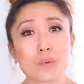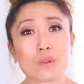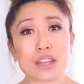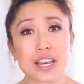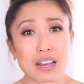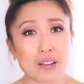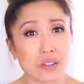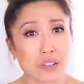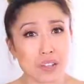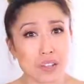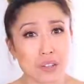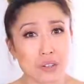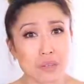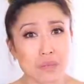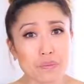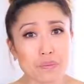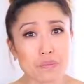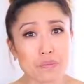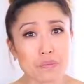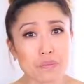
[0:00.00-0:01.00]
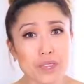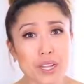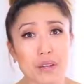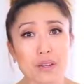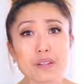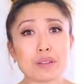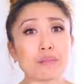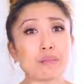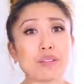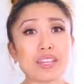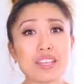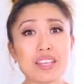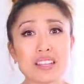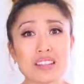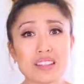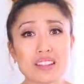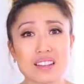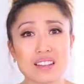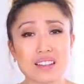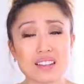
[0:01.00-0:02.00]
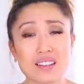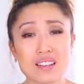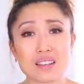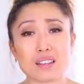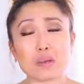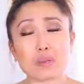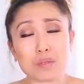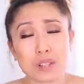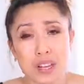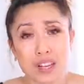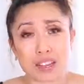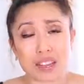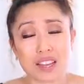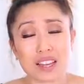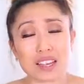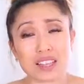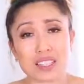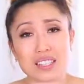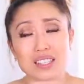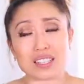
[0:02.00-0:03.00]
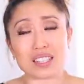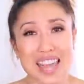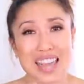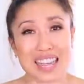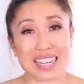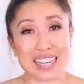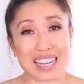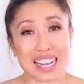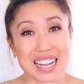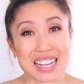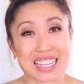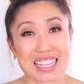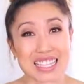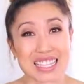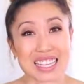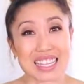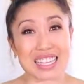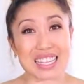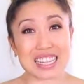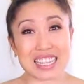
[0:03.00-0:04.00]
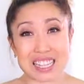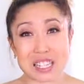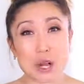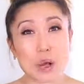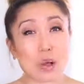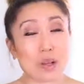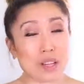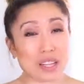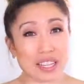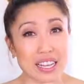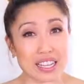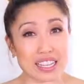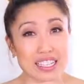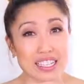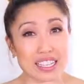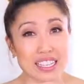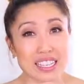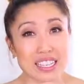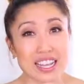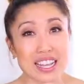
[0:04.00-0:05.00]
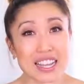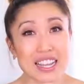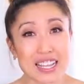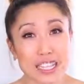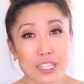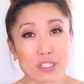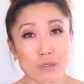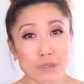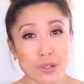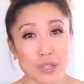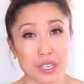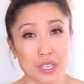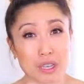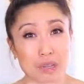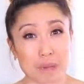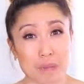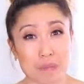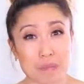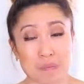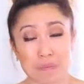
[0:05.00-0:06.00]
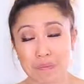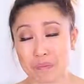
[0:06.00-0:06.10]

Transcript: Without you, there would be no Blogilates. And guys, this whole collection, it's for you.